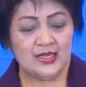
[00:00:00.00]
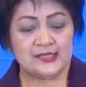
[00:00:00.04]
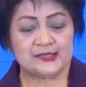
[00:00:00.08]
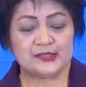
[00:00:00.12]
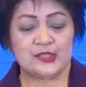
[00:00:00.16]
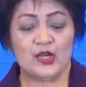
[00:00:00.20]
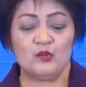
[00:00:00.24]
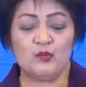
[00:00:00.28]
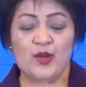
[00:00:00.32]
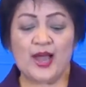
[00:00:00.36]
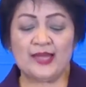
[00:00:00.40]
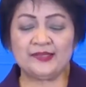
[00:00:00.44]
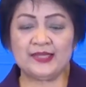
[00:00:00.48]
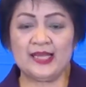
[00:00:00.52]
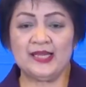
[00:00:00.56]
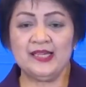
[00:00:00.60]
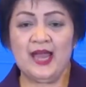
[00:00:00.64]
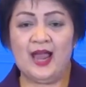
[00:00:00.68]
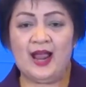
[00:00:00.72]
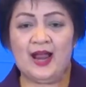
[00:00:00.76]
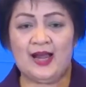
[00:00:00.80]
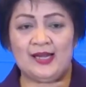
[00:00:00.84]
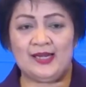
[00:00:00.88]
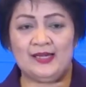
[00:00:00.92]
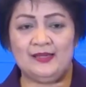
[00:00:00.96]
So what
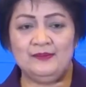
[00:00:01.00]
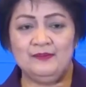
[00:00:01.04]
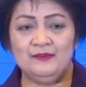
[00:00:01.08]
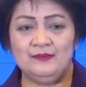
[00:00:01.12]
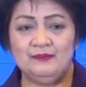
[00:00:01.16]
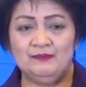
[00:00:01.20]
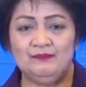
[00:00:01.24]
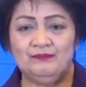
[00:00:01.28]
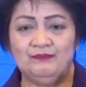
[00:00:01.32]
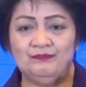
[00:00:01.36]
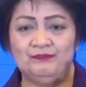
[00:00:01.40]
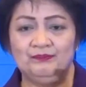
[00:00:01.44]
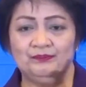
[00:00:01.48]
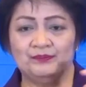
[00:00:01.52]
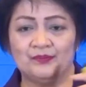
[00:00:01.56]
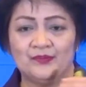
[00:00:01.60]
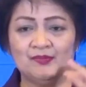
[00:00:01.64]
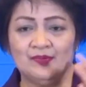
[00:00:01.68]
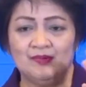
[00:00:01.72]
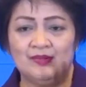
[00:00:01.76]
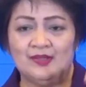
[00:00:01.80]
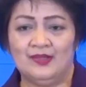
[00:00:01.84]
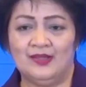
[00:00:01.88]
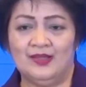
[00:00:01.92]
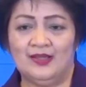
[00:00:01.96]
can harm
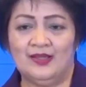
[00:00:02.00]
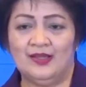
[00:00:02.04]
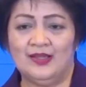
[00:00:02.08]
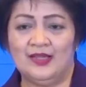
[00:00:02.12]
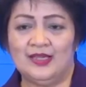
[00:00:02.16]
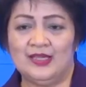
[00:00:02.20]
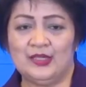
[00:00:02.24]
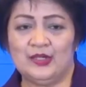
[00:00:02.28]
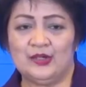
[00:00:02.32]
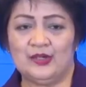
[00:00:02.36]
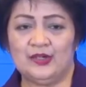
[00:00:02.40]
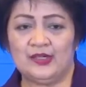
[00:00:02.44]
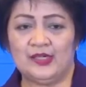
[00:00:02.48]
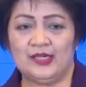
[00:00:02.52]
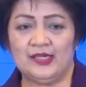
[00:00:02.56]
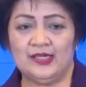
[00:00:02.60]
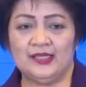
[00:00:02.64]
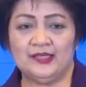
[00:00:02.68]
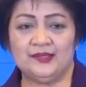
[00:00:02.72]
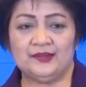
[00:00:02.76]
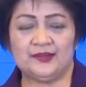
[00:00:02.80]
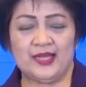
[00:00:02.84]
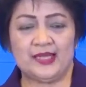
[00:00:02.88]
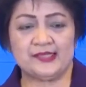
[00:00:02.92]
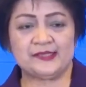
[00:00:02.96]
your
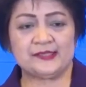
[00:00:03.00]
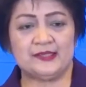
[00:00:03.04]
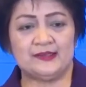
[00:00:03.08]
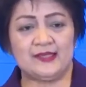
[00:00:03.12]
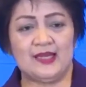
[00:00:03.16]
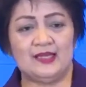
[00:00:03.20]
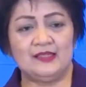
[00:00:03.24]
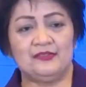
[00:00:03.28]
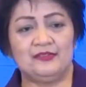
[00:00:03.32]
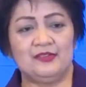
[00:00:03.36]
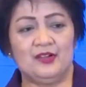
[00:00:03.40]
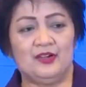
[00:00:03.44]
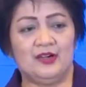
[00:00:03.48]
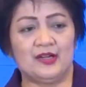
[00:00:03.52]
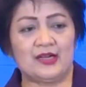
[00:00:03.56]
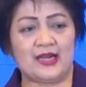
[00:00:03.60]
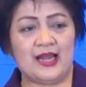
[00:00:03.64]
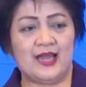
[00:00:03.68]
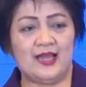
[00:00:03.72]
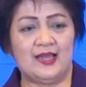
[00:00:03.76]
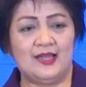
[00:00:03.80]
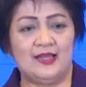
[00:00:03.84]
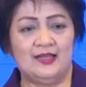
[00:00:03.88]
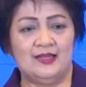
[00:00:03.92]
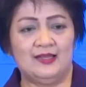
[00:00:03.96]
intestinal
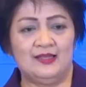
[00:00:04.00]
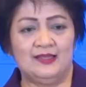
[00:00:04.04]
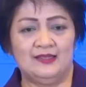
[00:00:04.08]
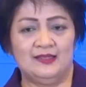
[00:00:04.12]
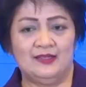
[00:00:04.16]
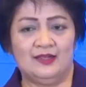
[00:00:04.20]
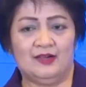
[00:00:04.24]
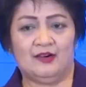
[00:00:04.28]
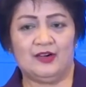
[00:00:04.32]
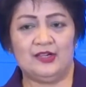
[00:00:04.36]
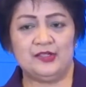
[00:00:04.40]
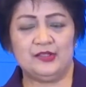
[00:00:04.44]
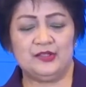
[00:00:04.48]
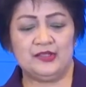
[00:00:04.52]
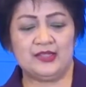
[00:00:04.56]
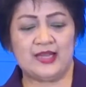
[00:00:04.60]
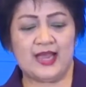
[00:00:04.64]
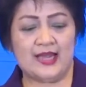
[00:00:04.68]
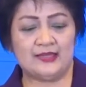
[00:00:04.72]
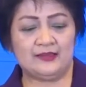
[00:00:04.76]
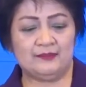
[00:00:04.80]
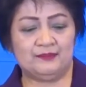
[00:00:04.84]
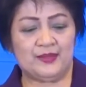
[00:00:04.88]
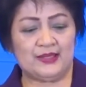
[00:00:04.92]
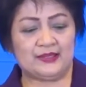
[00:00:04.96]
flora or your
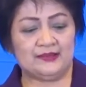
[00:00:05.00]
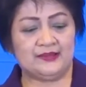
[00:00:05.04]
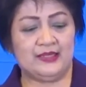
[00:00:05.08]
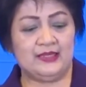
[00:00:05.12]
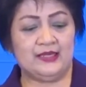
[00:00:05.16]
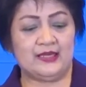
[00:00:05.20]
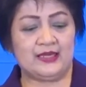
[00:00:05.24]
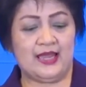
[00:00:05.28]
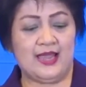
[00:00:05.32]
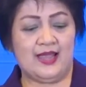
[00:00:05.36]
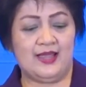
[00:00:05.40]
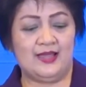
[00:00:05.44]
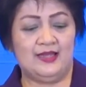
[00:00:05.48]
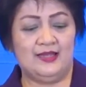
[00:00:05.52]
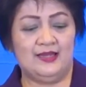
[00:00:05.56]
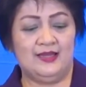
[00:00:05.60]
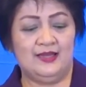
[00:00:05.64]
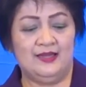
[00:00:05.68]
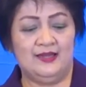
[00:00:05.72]
gut bacteria?